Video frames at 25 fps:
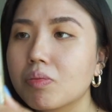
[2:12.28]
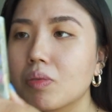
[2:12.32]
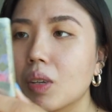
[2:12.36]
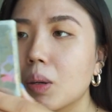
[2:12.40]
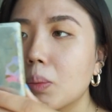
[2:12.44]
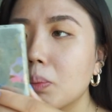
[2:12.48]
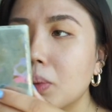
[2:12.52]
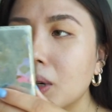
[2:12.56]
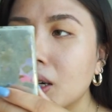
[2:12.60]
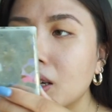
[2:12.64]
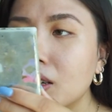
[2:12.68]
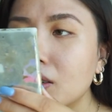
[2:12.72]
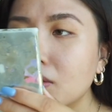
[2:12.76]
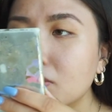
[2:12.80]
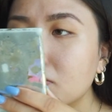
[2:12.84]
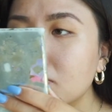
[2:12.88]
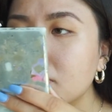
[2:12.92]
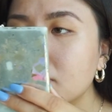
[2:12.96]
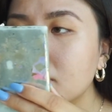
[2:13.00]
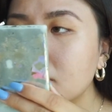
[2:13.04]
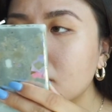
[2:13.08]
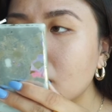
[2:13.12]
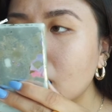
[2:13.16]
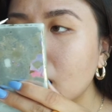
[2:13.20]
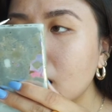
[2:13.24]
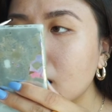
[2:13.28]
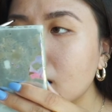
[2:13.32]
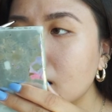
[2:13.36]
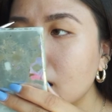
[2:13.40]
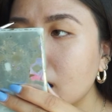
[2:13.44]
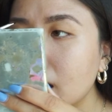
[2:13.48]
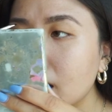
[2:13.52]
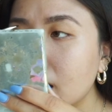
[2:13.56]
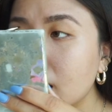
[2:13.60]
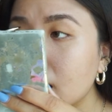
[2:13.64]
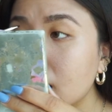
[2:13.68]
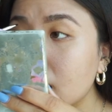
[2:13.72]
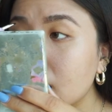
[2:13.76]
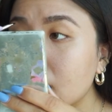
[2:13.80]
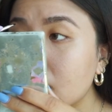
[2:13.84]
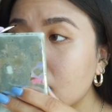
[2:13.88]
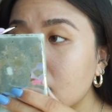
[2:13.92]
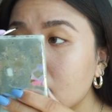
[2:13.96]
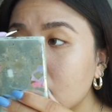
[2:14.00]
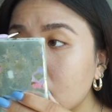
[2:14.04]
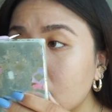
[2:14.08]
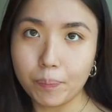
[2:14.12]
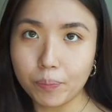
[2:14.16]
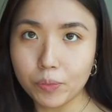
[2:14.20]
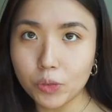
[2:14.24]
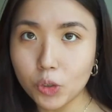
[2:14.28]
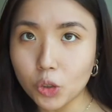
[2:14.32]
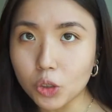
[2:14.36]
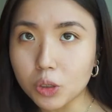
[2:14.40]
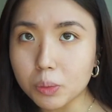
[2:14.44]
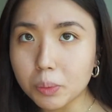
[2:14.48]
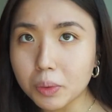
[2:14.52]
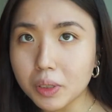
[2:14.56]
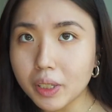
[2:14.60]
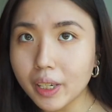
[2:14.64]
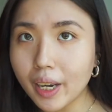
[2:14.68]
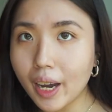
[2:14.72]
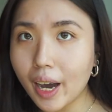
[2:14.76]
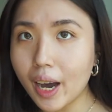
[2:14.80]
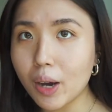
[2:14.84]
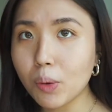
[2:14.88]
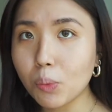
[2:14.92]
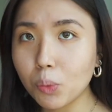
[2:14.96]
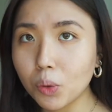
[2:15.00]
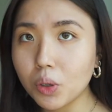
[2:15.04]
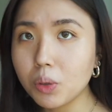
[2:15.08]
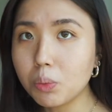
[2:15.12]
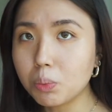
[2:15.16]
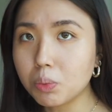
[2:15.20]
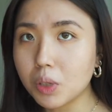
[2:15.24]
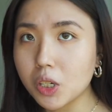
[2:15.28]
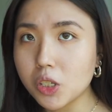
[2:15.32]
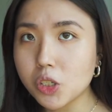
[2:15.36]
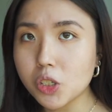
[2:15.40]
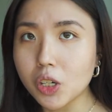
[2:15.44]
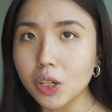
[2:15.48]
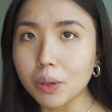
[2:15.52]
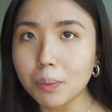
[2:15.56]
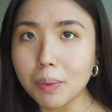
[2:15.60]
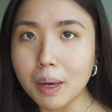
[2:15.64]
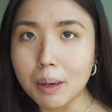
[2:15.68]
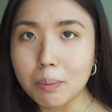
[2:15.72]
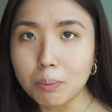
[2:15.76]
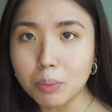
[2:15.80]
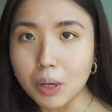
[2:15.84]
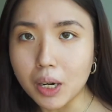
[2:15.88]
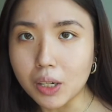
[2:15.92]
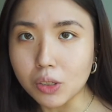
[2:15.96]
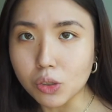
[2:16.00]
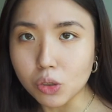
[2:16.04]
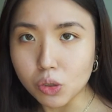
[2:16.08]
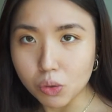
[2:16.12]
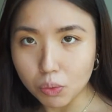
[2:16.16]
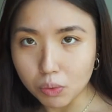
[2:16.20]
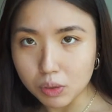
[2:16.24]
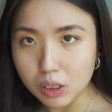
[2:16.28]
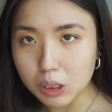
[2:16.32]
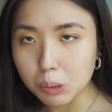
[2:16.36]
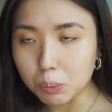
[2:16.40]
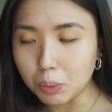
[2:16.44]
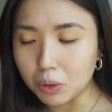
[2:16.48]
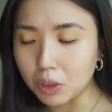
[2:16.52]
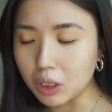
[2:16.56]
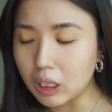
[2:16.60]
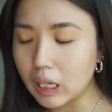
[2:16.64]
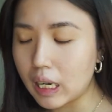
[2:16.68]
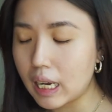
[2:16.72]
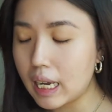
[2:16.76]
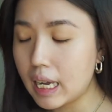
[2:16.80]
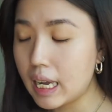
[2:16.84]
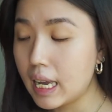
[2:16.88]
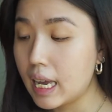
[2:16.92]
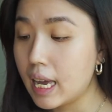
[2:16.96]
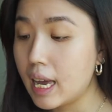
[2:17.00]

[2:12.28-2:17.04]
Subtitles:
But I like it. Normally, I would brush out my brows with spoolie,